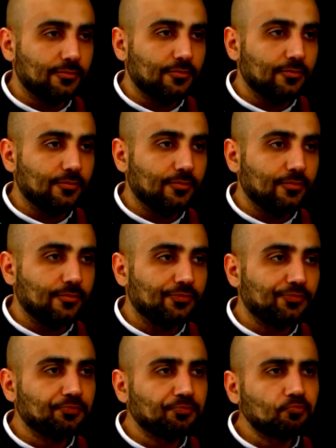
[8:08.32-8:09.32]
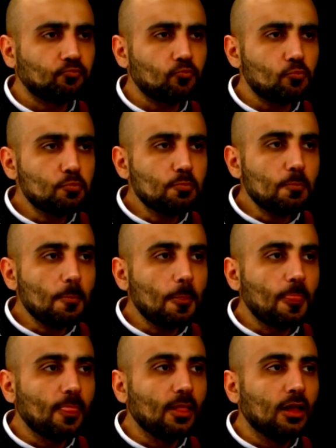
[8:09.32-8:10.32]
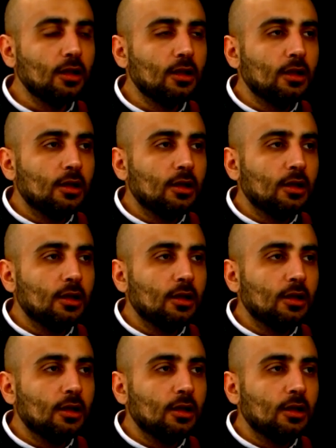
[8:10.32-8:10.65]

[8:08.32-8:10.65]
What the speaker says: Nobody speaks.